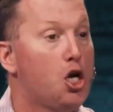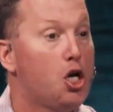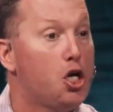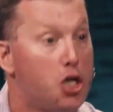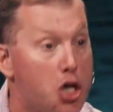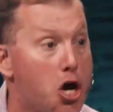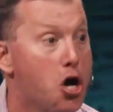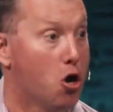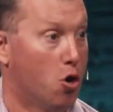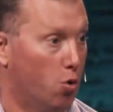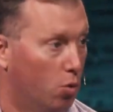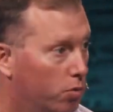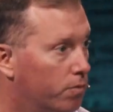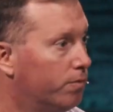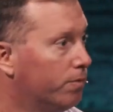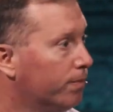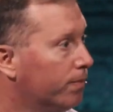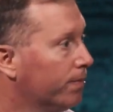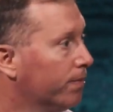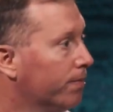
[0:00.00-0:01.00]
you.
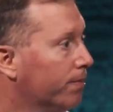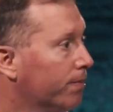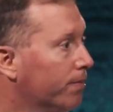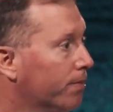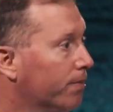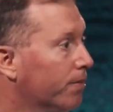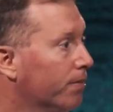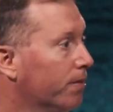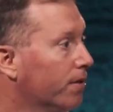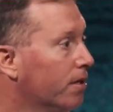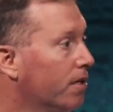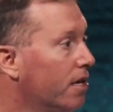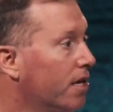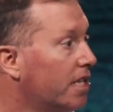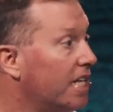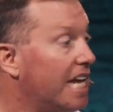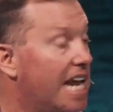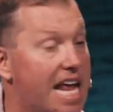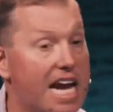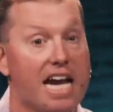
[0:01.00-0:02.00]

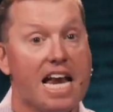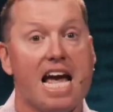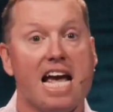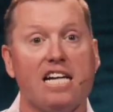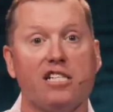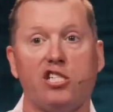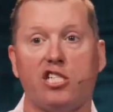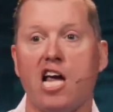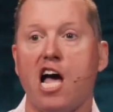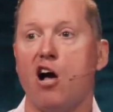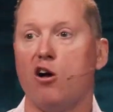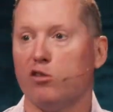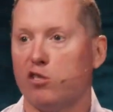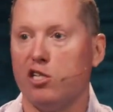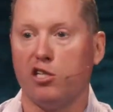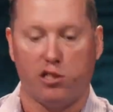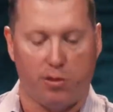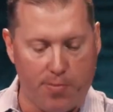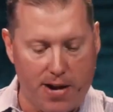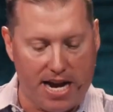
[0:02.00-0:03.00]
That Ananias
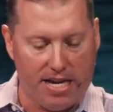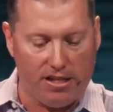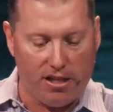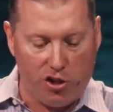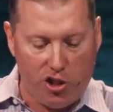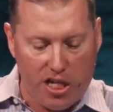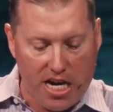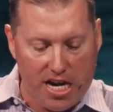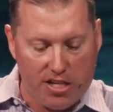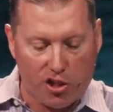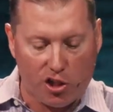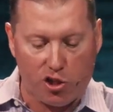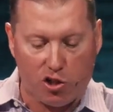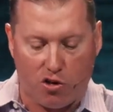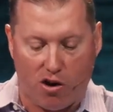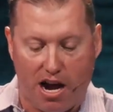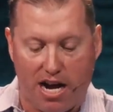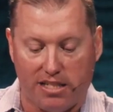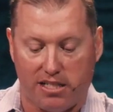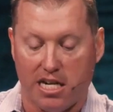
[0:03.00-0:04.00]
tells this man that Jesus
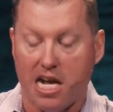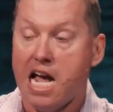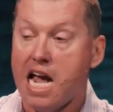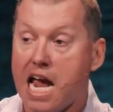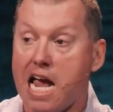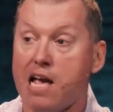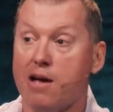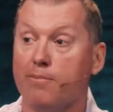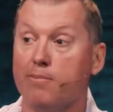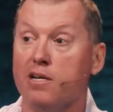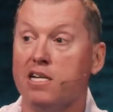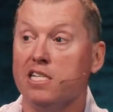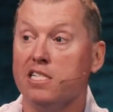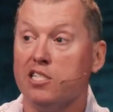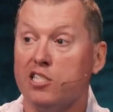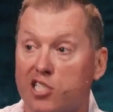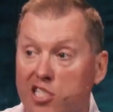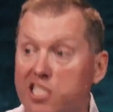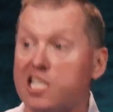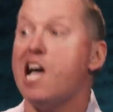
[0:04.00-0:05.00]
Christ
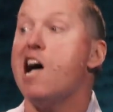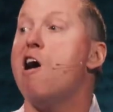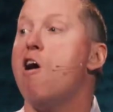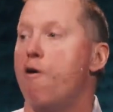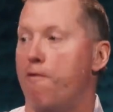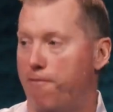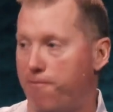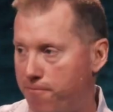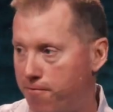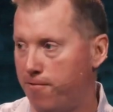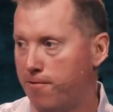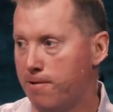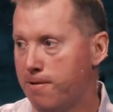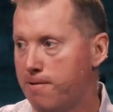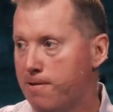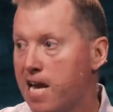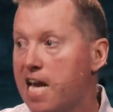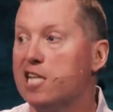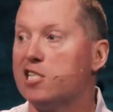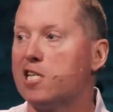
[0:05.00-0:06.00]
himself
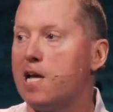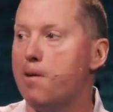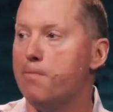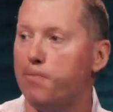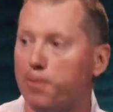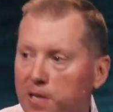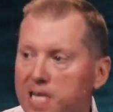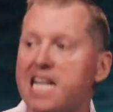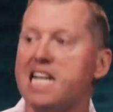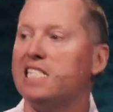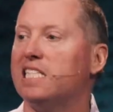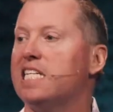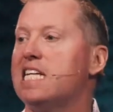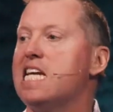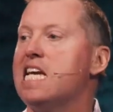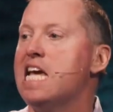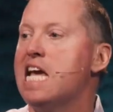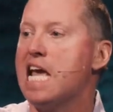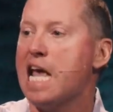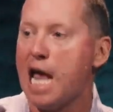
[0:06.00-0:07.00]
is
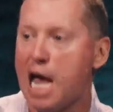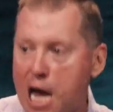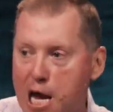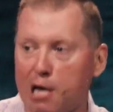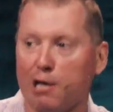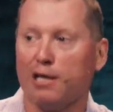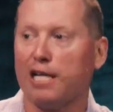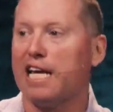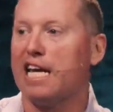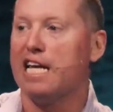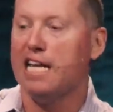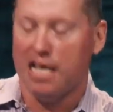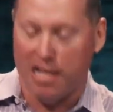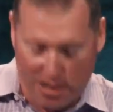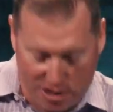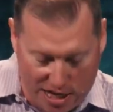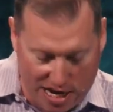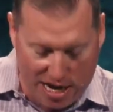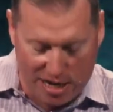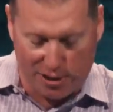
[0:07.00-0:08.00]
completely healing
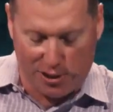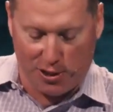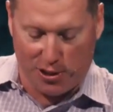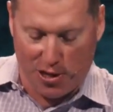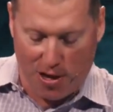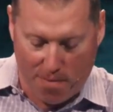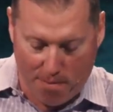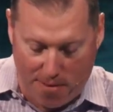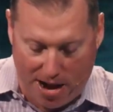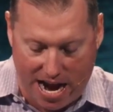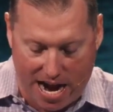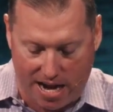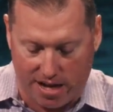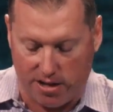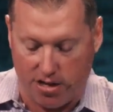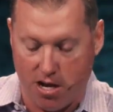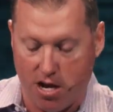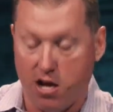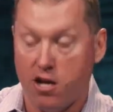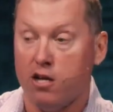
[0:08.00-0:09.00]
this
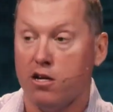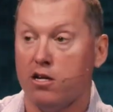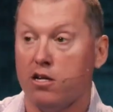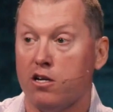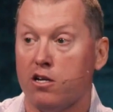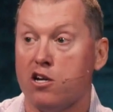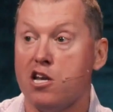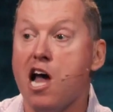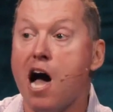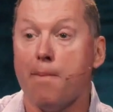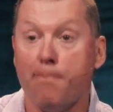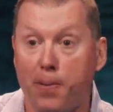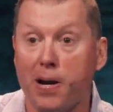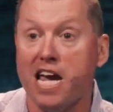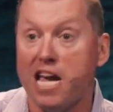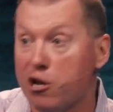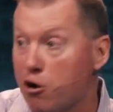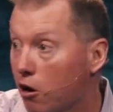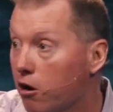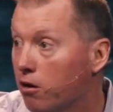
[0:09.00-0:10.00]
man. Not
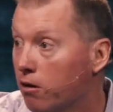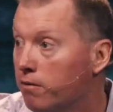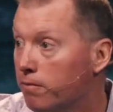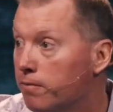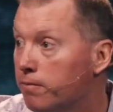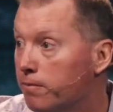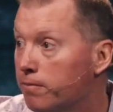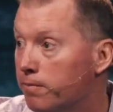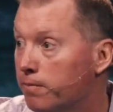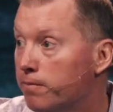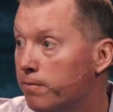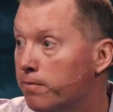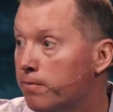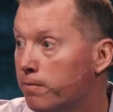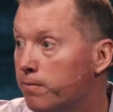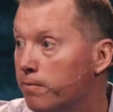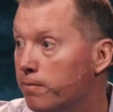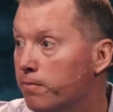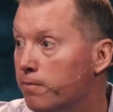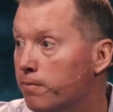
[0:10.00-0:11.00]
Peter.
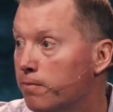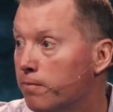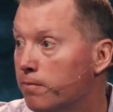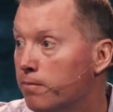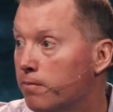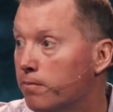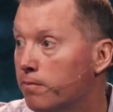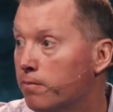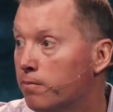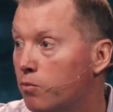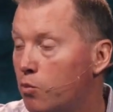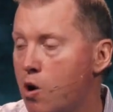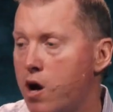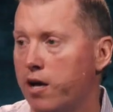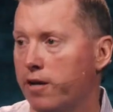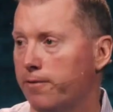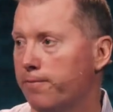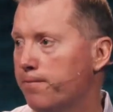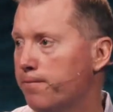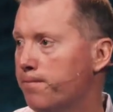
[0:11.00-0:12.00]

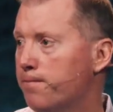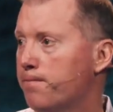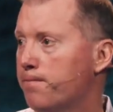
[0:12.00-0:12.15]
Why?